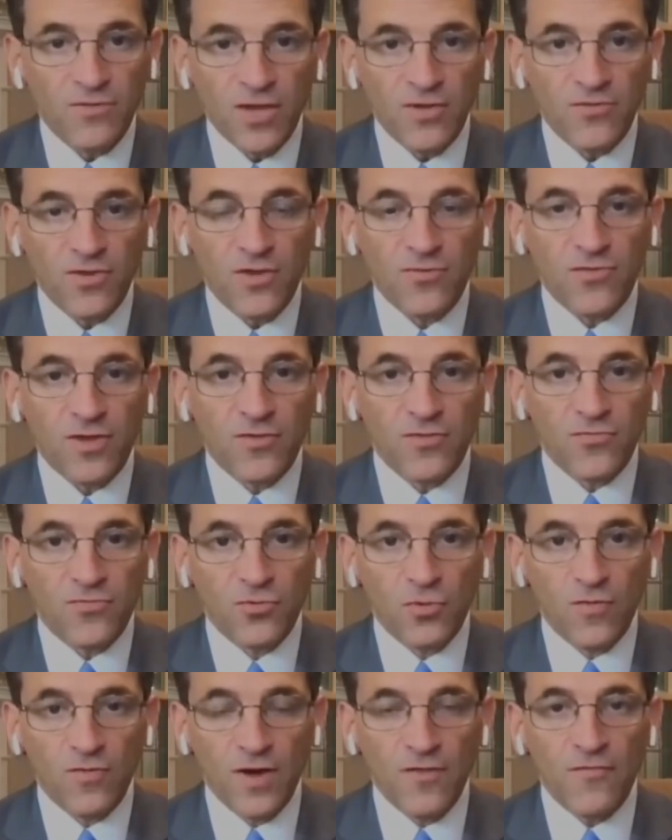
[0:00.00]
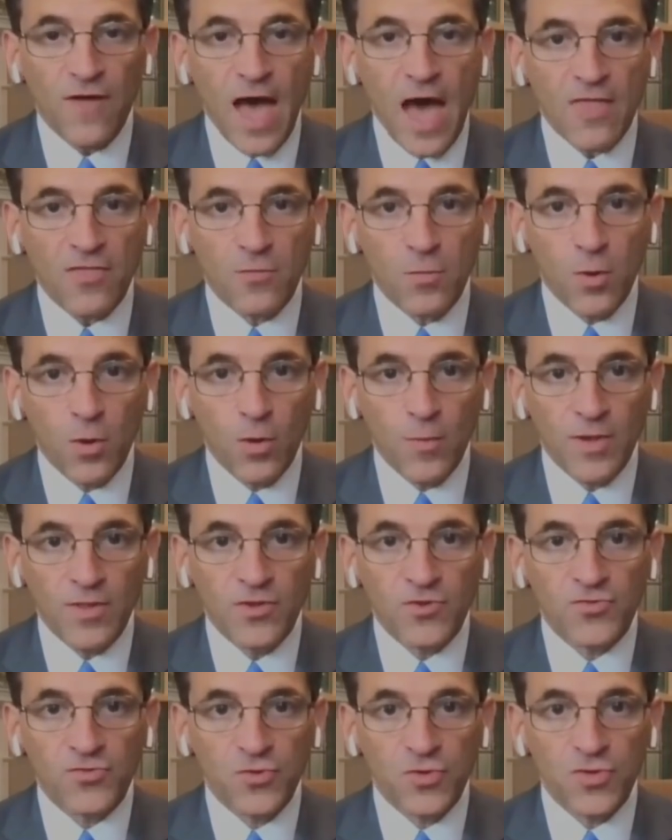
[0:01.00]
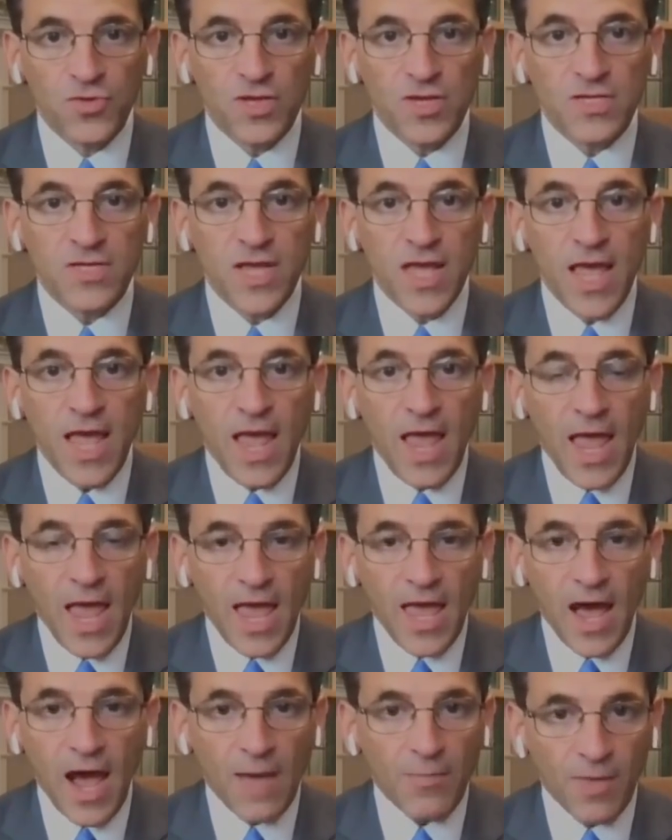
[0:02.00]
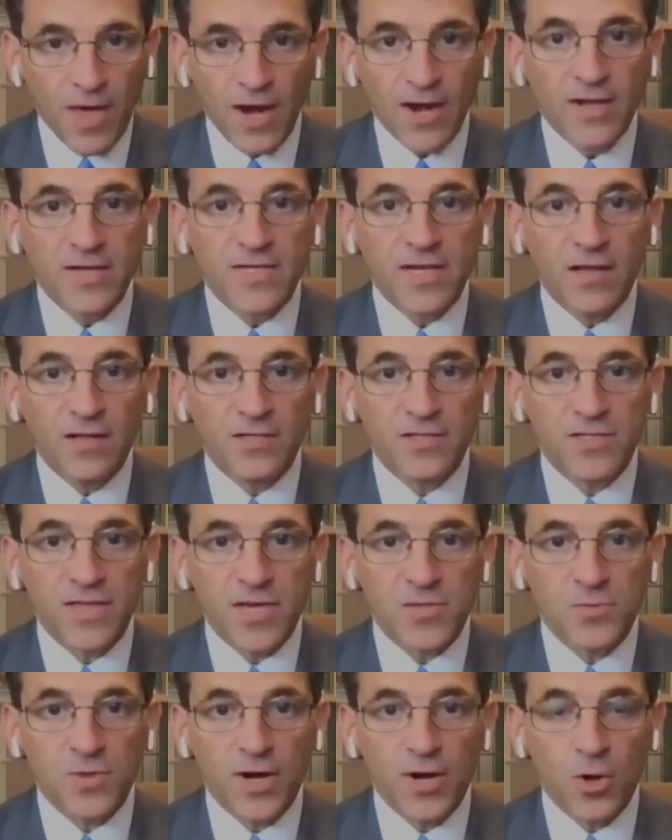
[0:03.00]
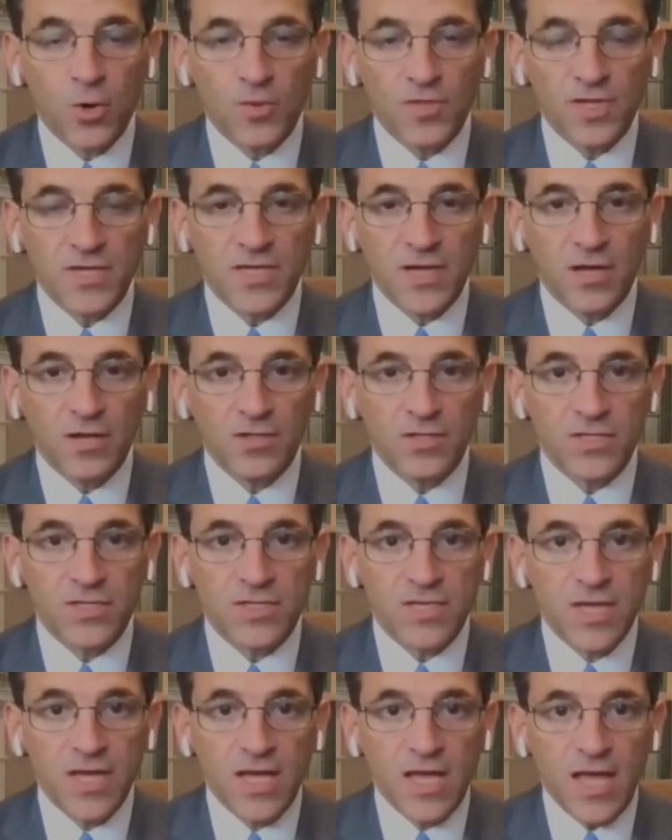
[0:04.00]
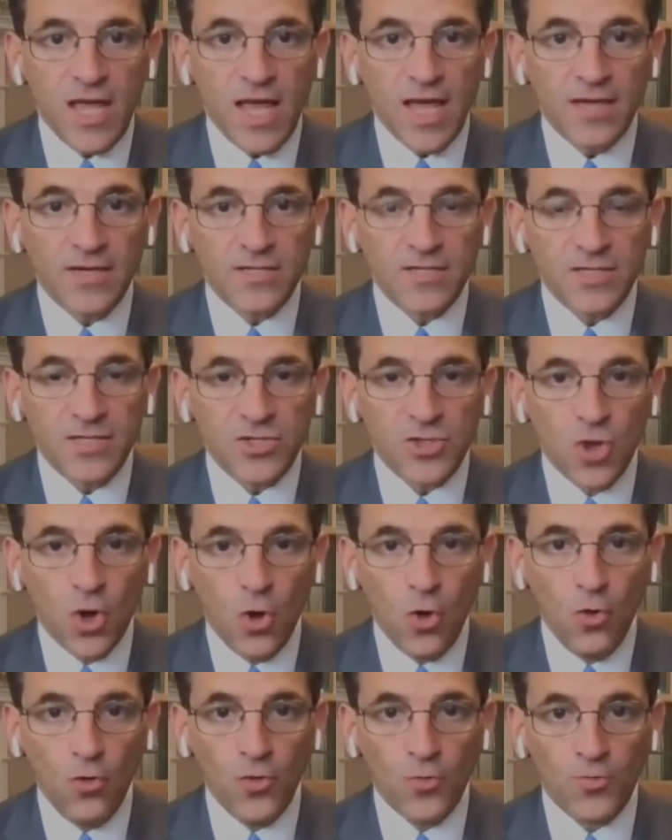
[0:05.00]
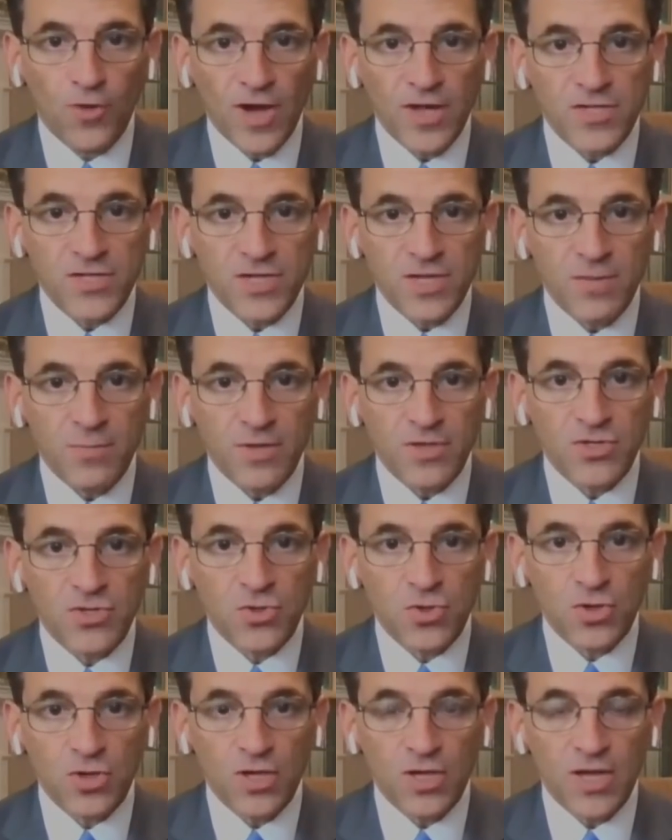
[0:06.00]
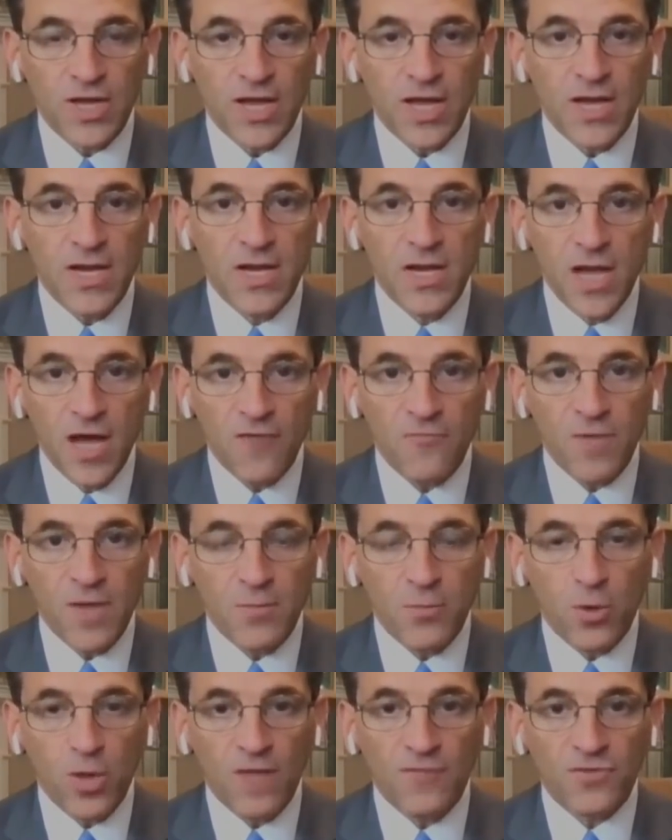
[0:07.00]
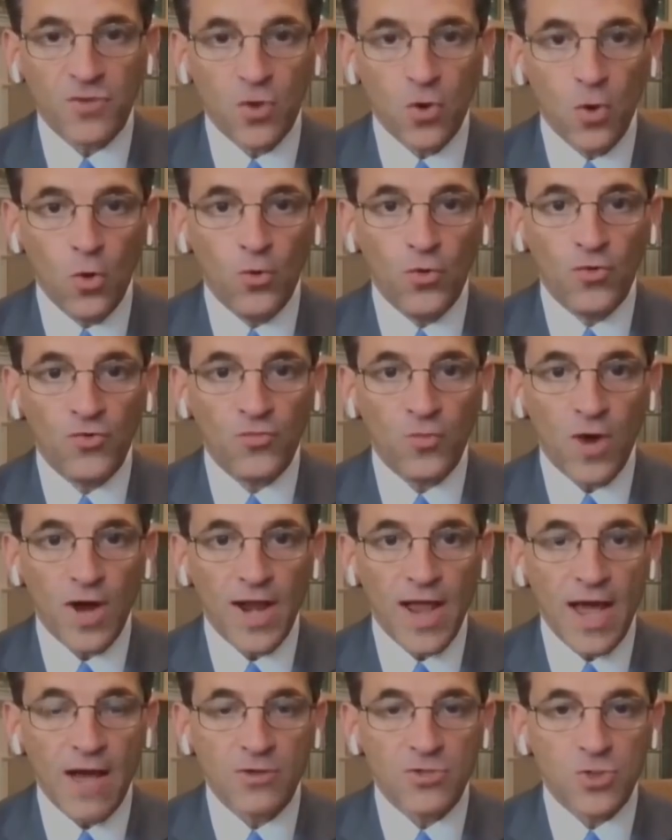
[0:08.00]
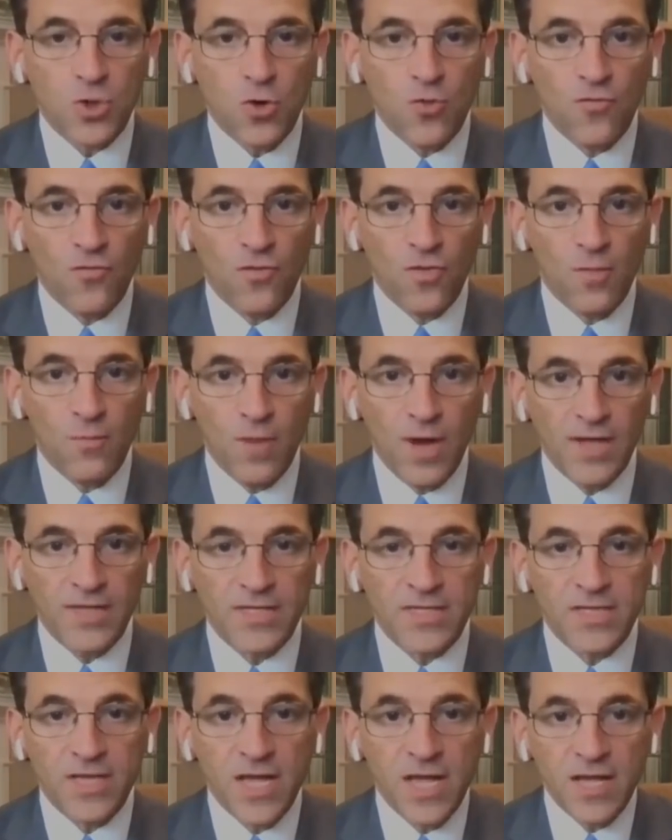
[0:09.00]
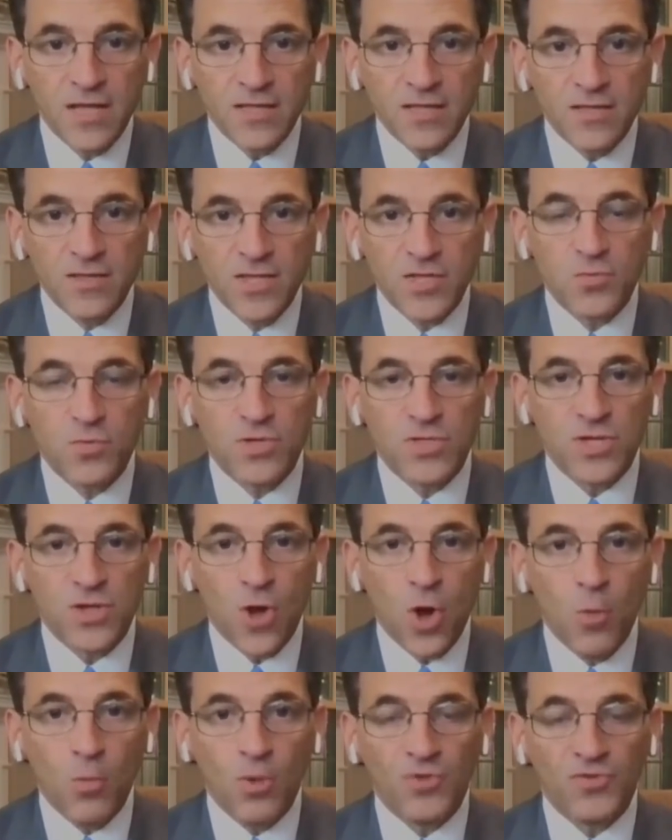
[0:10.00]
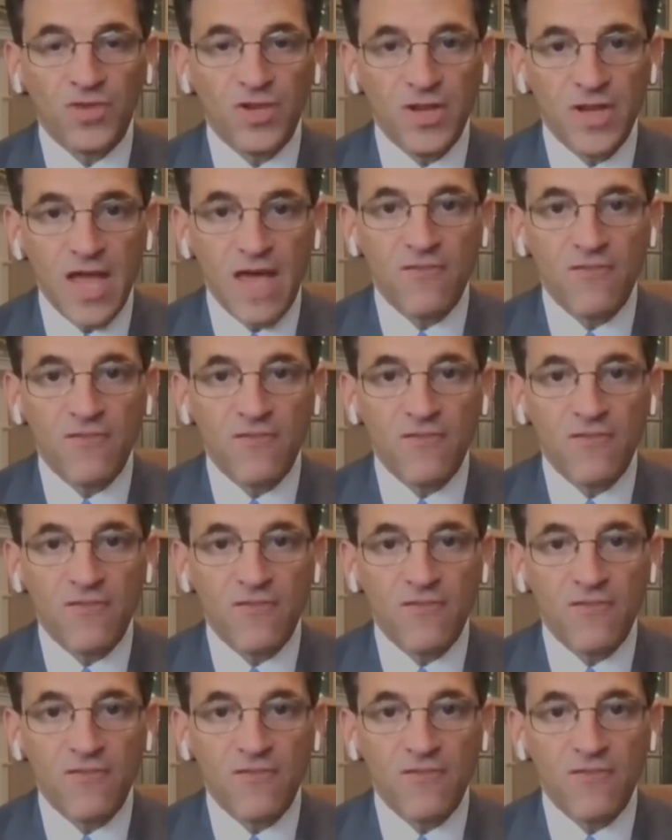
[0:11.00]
is sort of unfathomable. I mean, the truth is, I'm not an intelligence expert. I don't know what the intelligence agencies told the president, but certainly enough people have told this White House over the months that this was an almost